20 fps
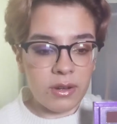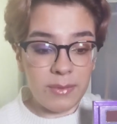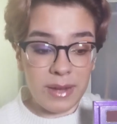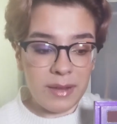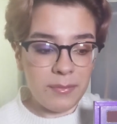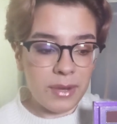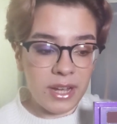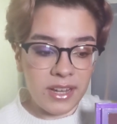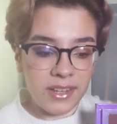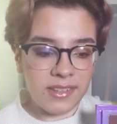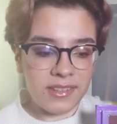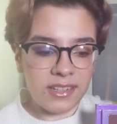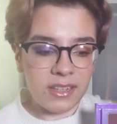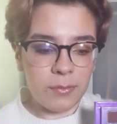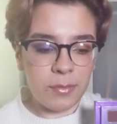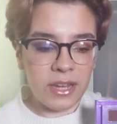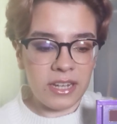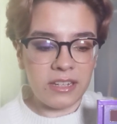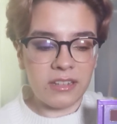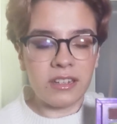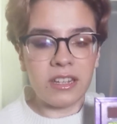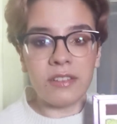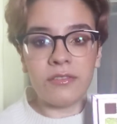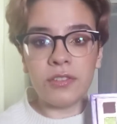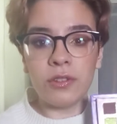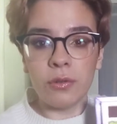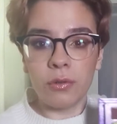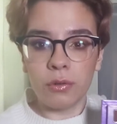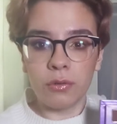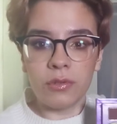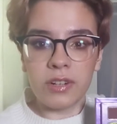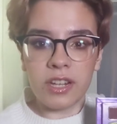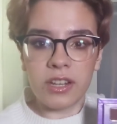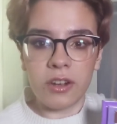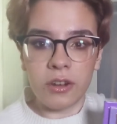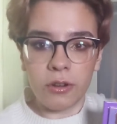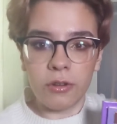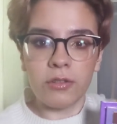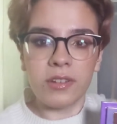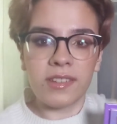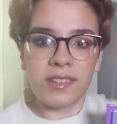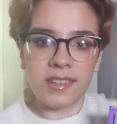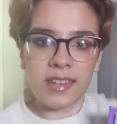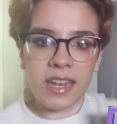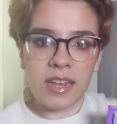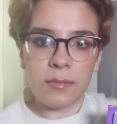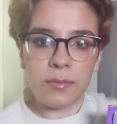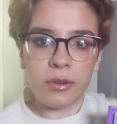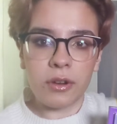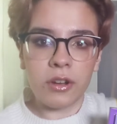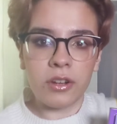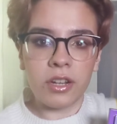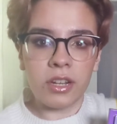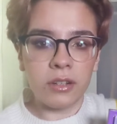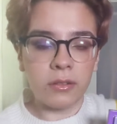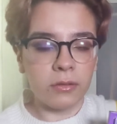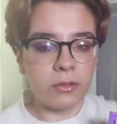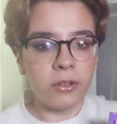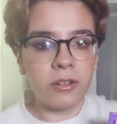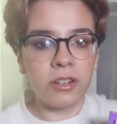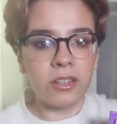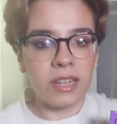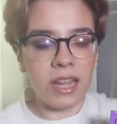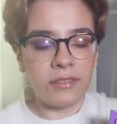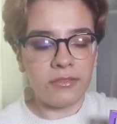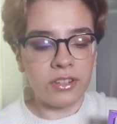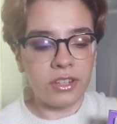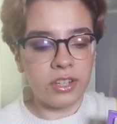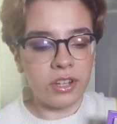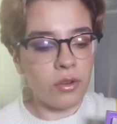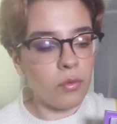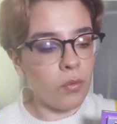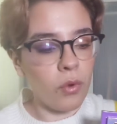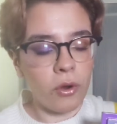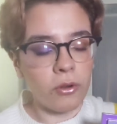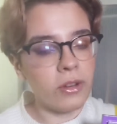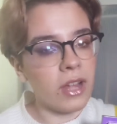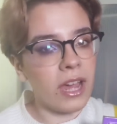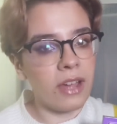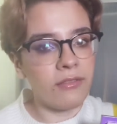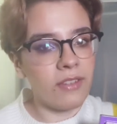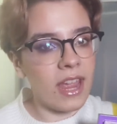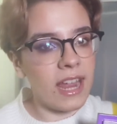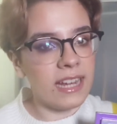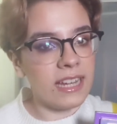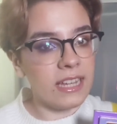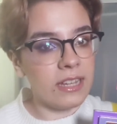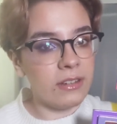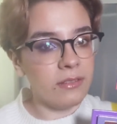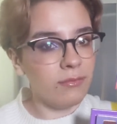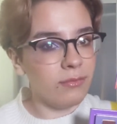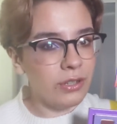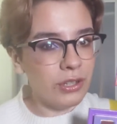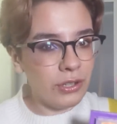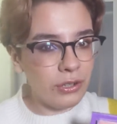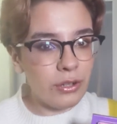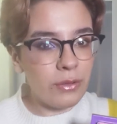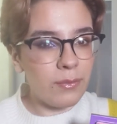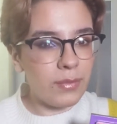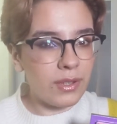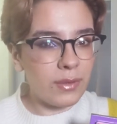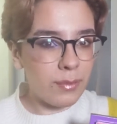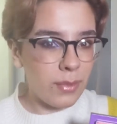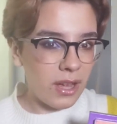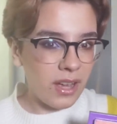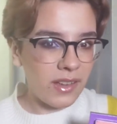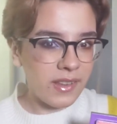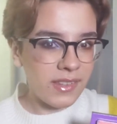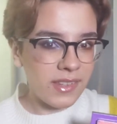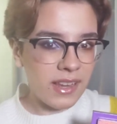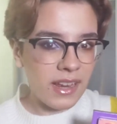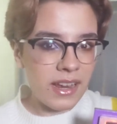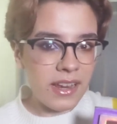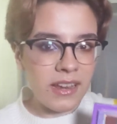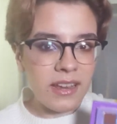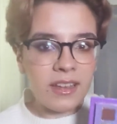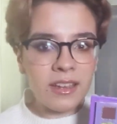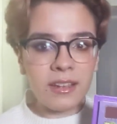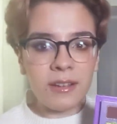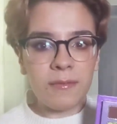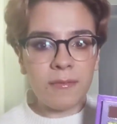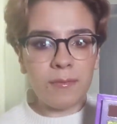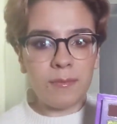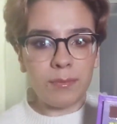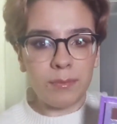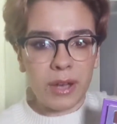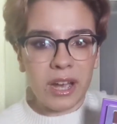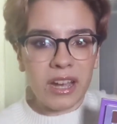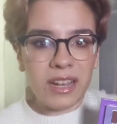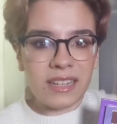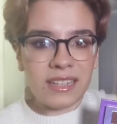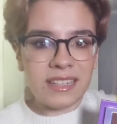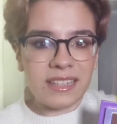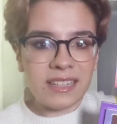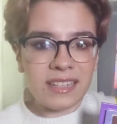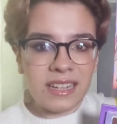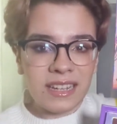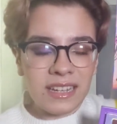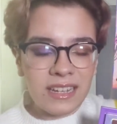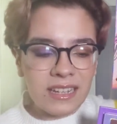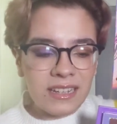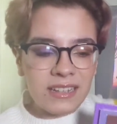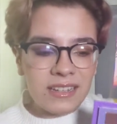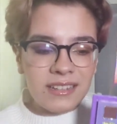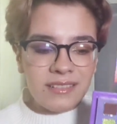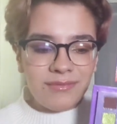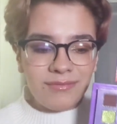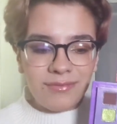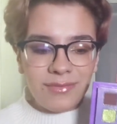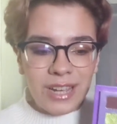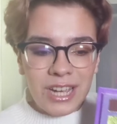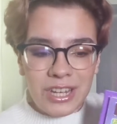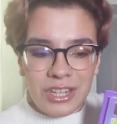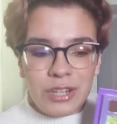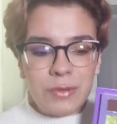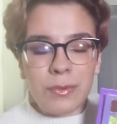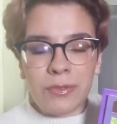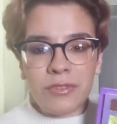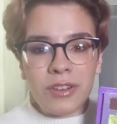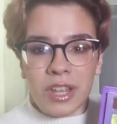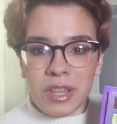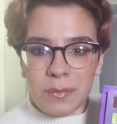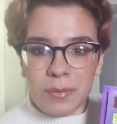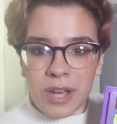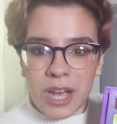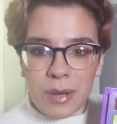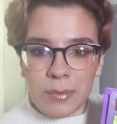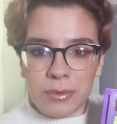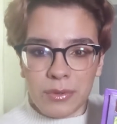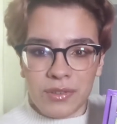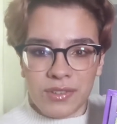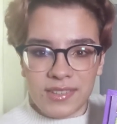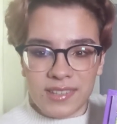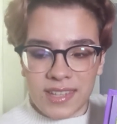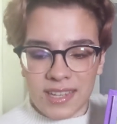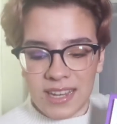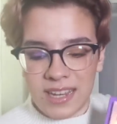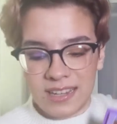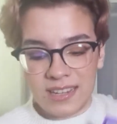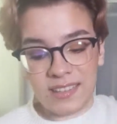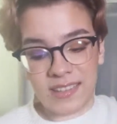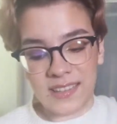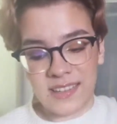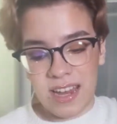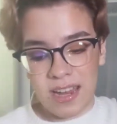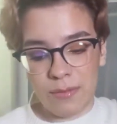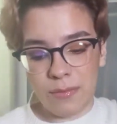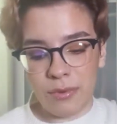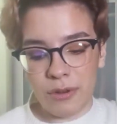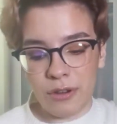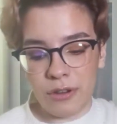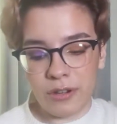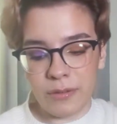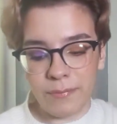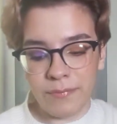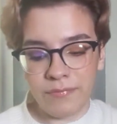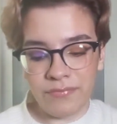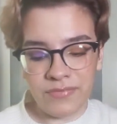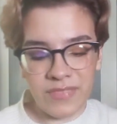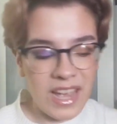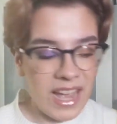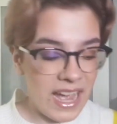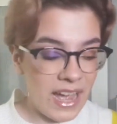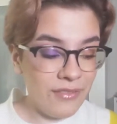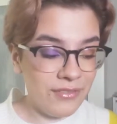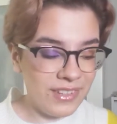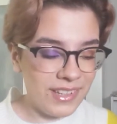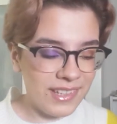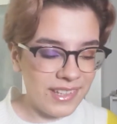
in my personal opinion, if you already own Escape Pod, Lunar Lavender won't have any dupes per se, but I do prefer the purples in Escape Pod, I have to